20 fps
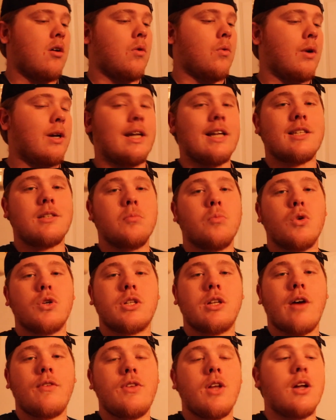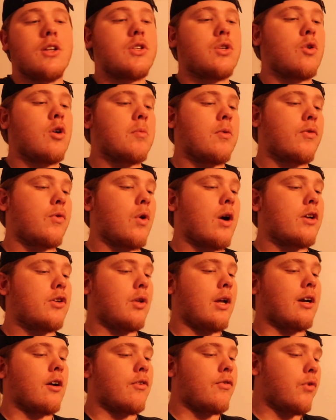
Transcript: We're gonna get some more stuff done to it before I do like a